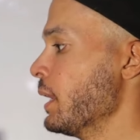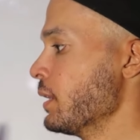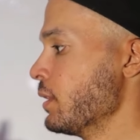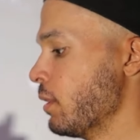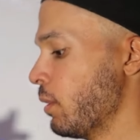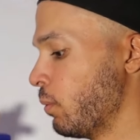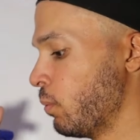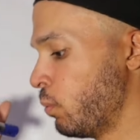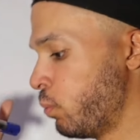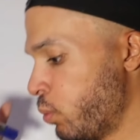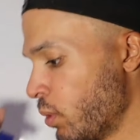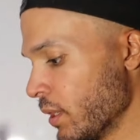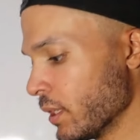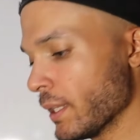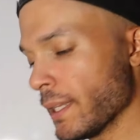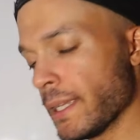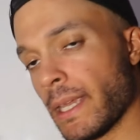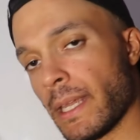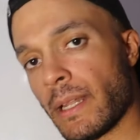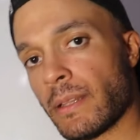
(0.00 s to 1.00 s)
you know,
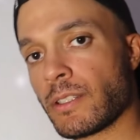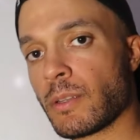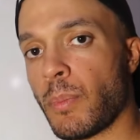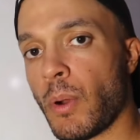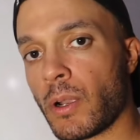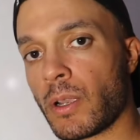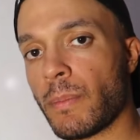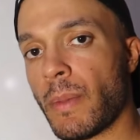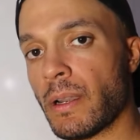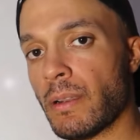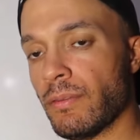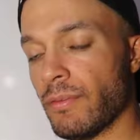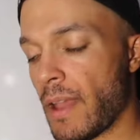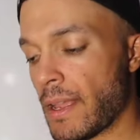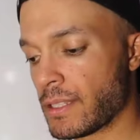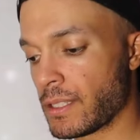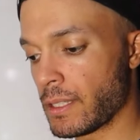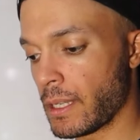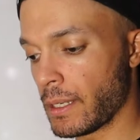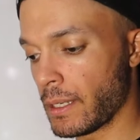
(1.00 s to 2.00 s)
really get into Pokemon
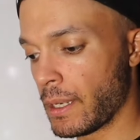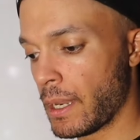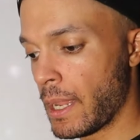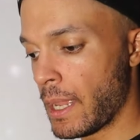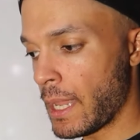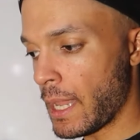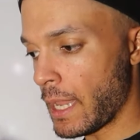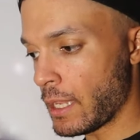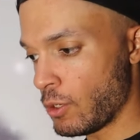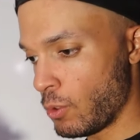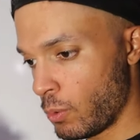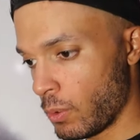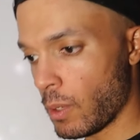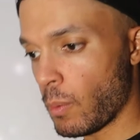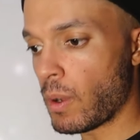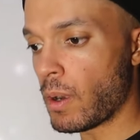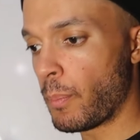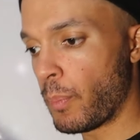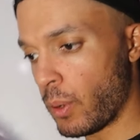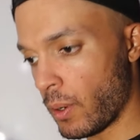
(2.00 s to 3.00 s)
investing, and you really
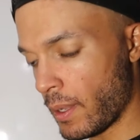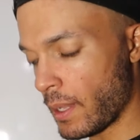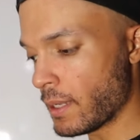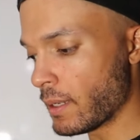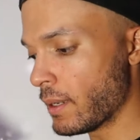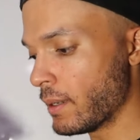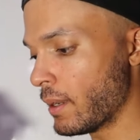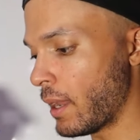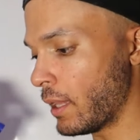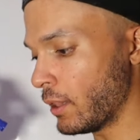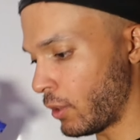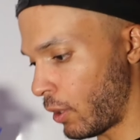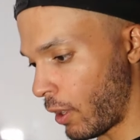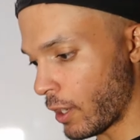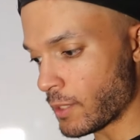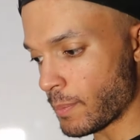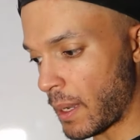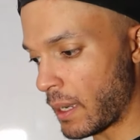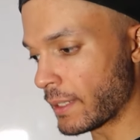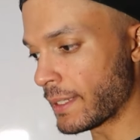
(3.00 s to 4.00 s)
want to put in a
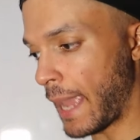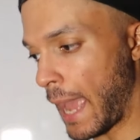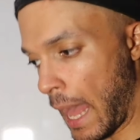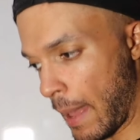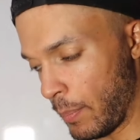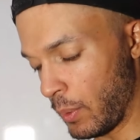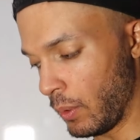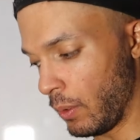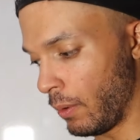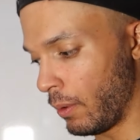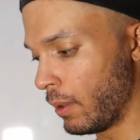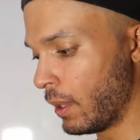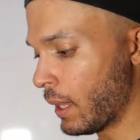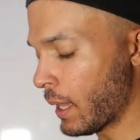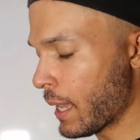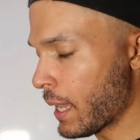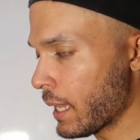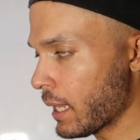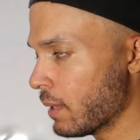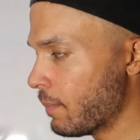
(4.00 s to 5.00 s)
large amount of capital,
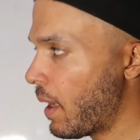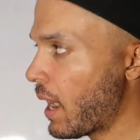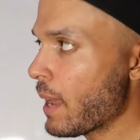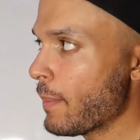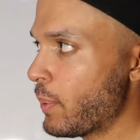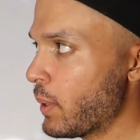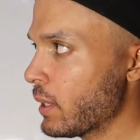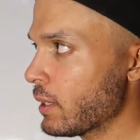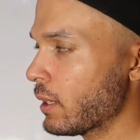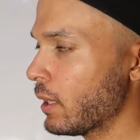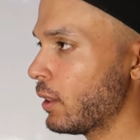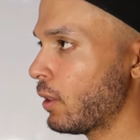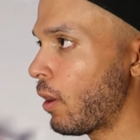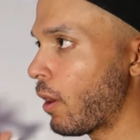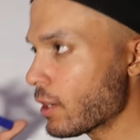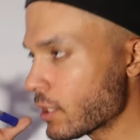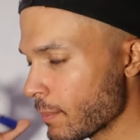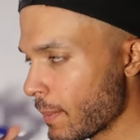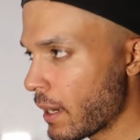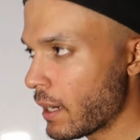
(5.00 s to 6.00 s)
in my opinion, a
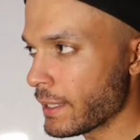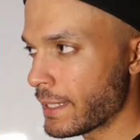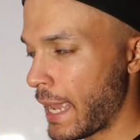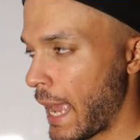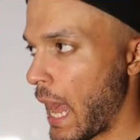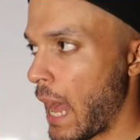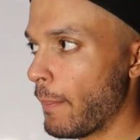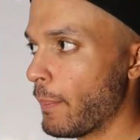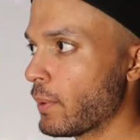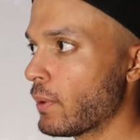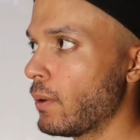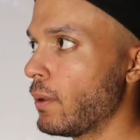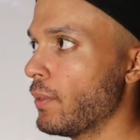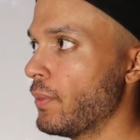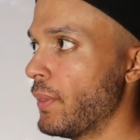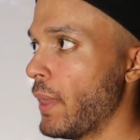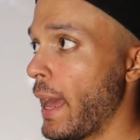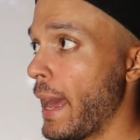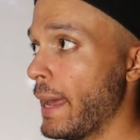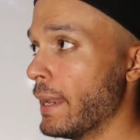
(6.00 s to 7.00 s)
large amount of
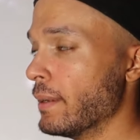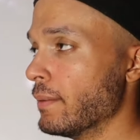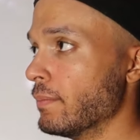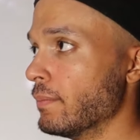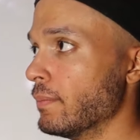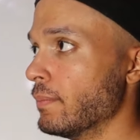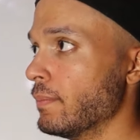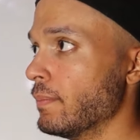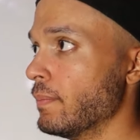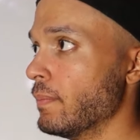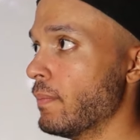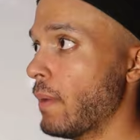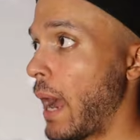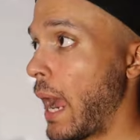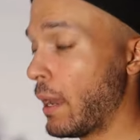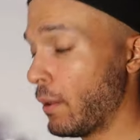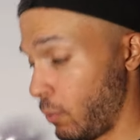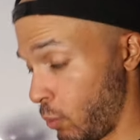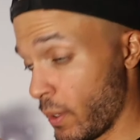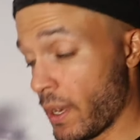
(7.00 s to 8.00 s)
capital that
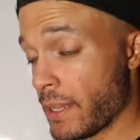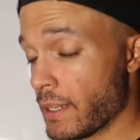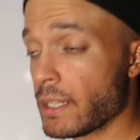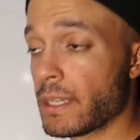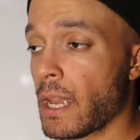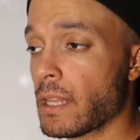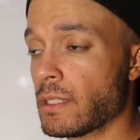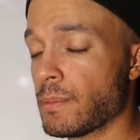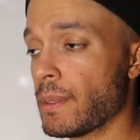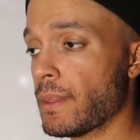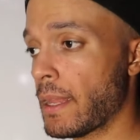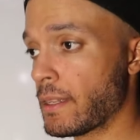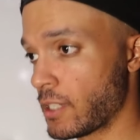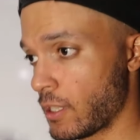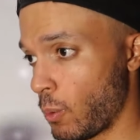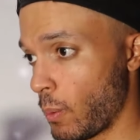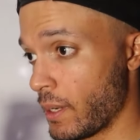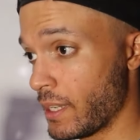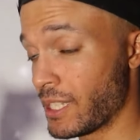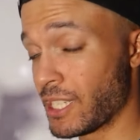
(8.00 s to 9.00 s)
I, would indicate to me that
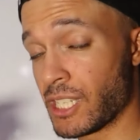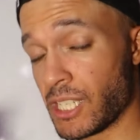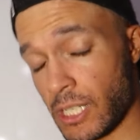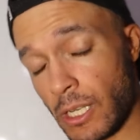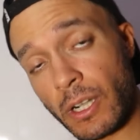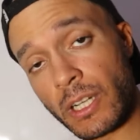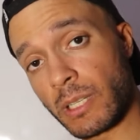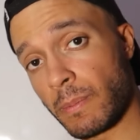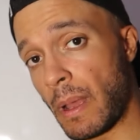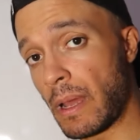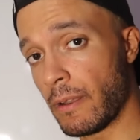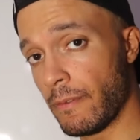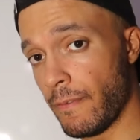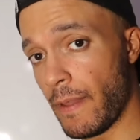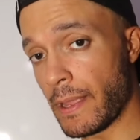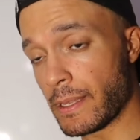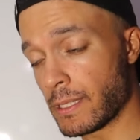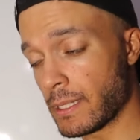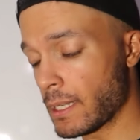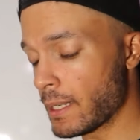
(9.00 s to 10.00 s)
someone is serious about
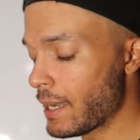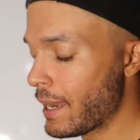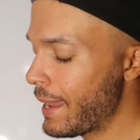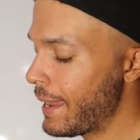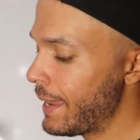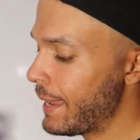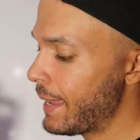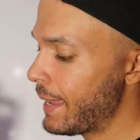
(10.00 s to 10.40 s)
investing